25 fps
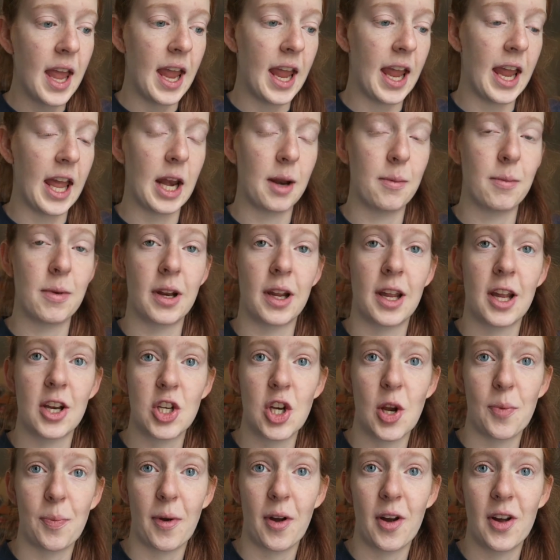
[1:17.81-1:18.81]
and I'm gonna
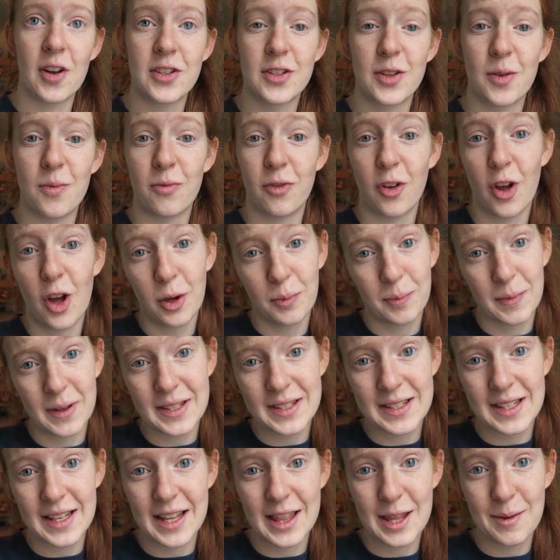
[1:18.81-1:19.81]
catch up on some
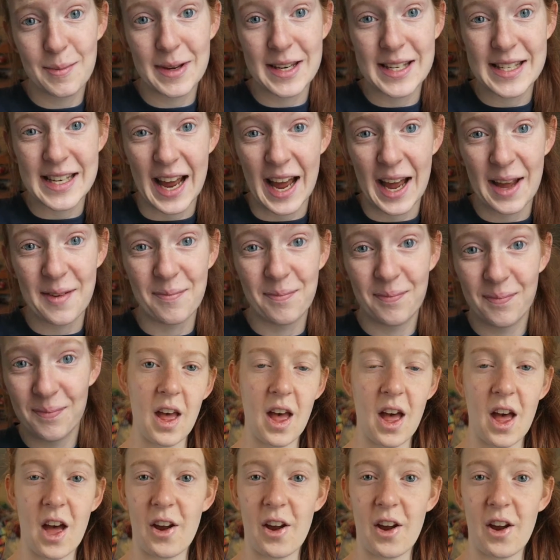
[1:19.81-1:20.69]
Vlogmas in the meantime.